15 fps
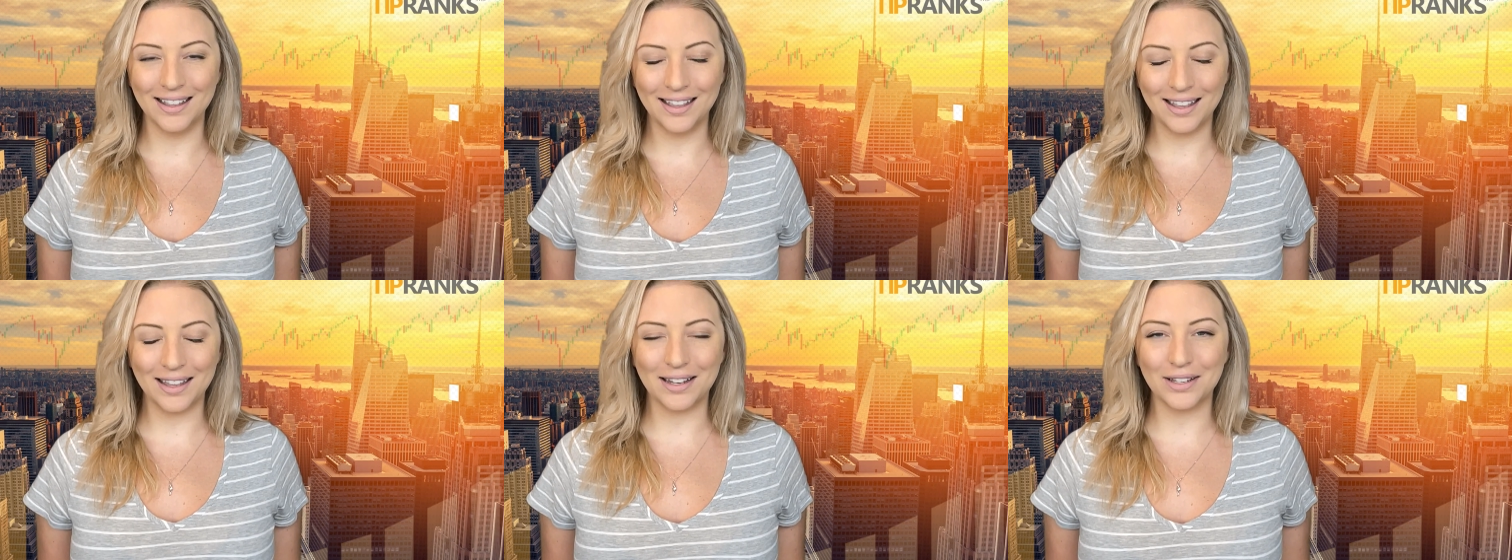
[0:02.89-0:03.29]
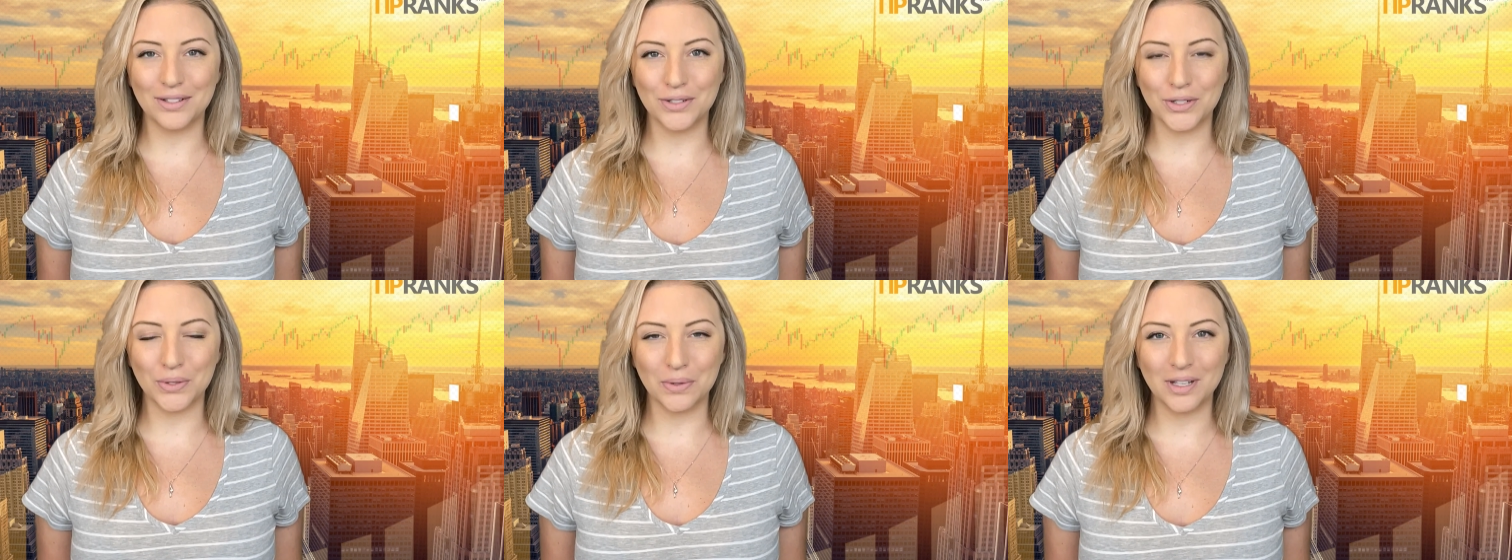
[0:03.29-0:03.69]
It is
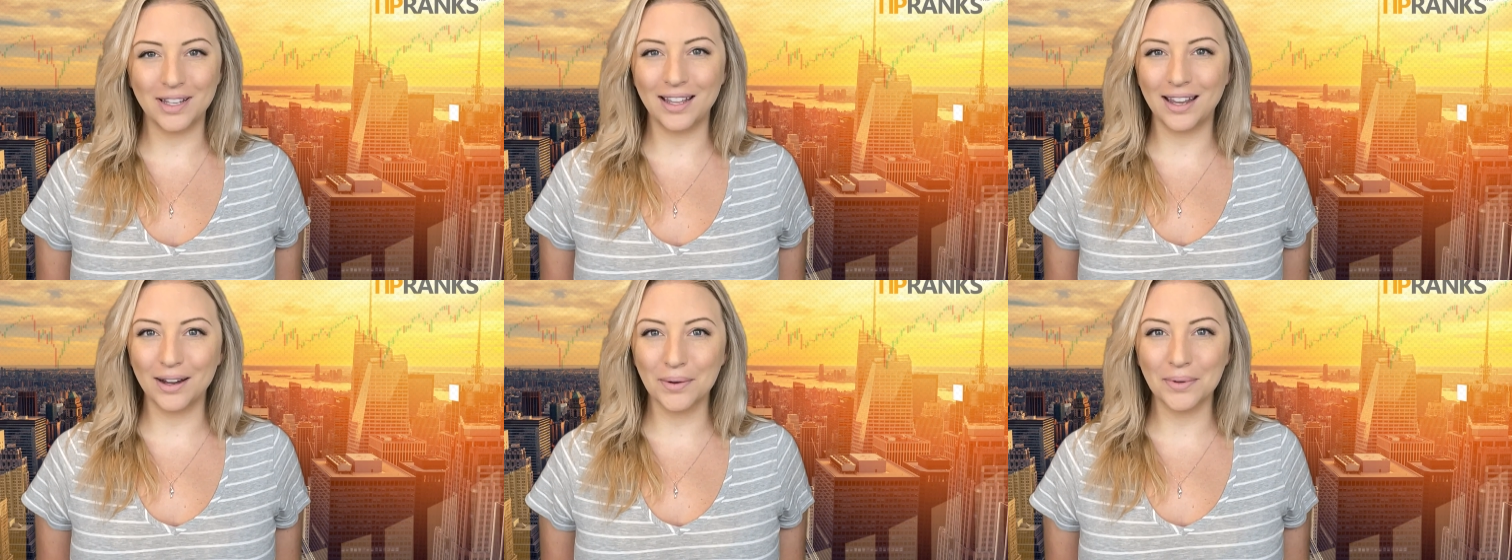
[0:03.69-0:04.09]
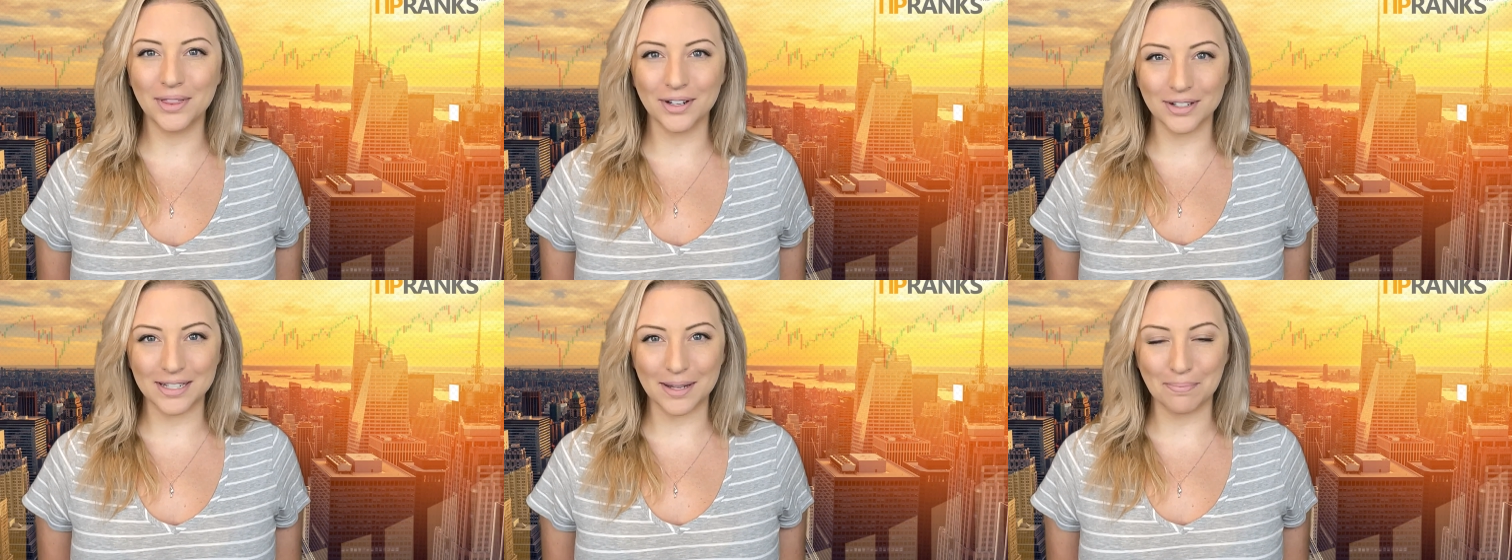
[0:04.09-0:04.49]
Julie here with
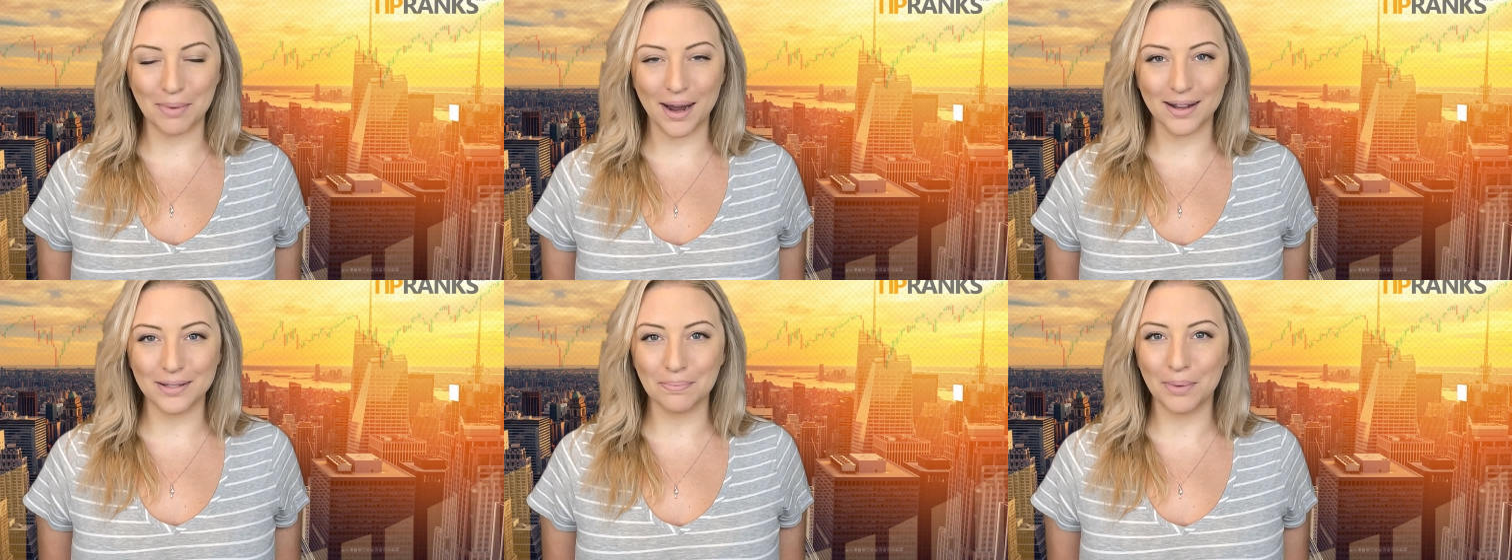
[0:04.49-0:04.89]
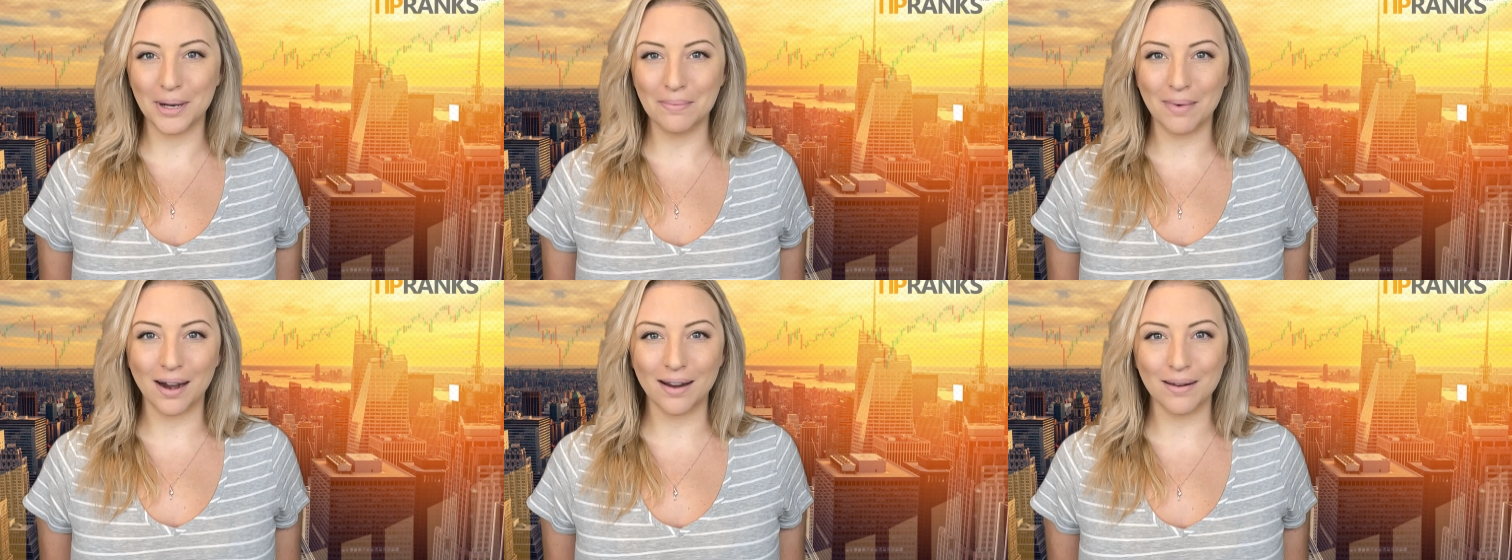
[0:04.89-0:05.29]
your TipRanks
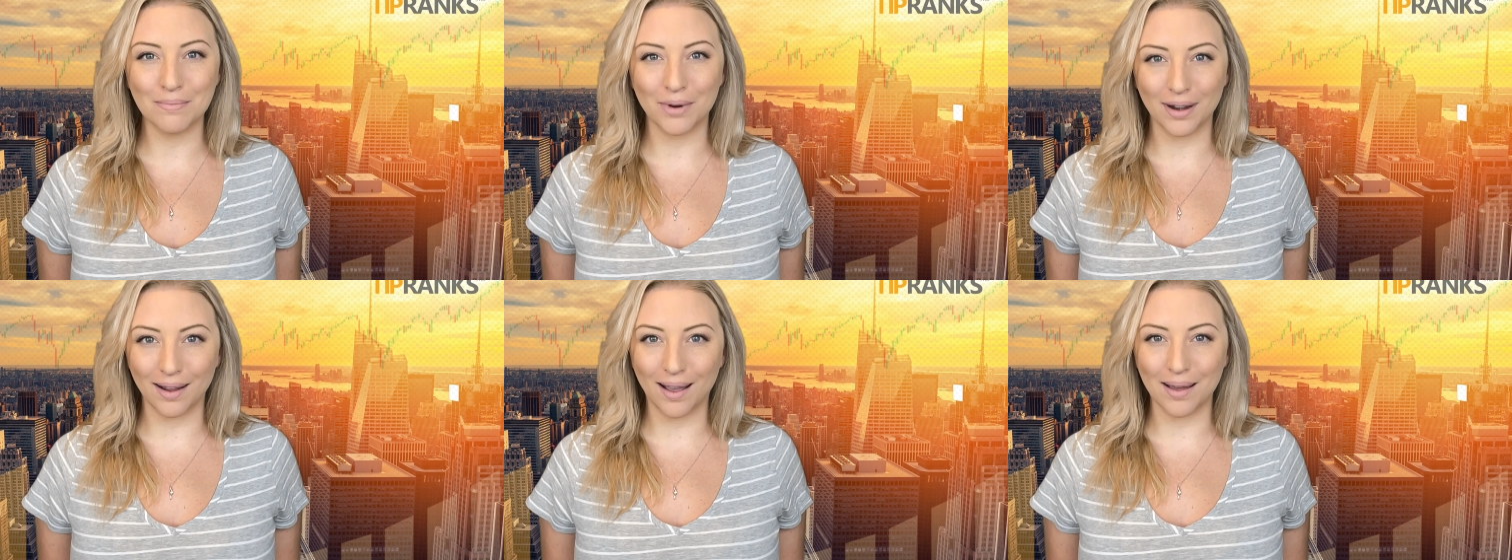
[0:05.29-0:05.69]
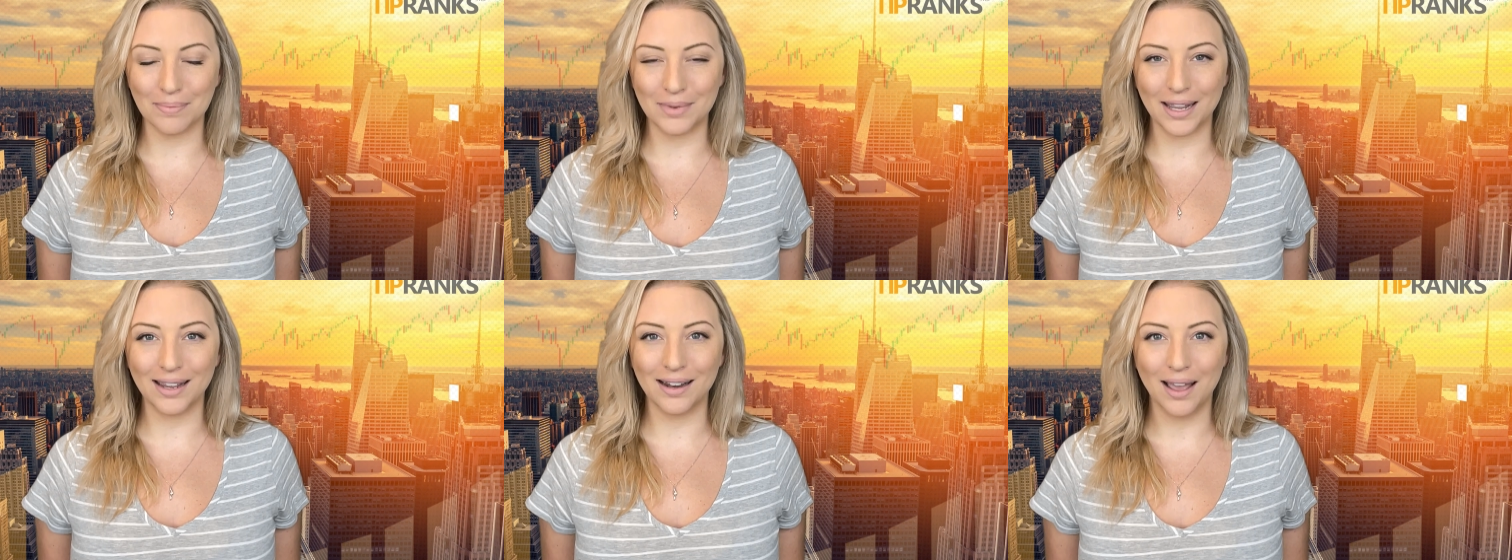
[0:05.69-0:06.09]
pre-market morning
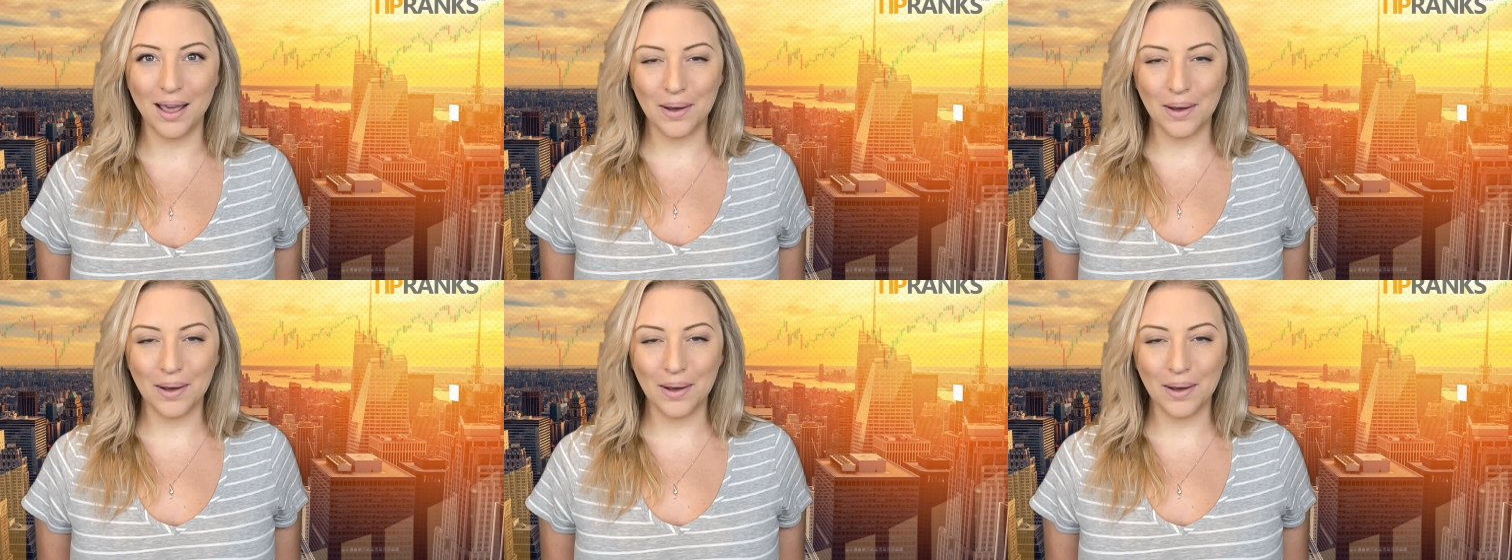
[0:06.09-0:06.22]
update,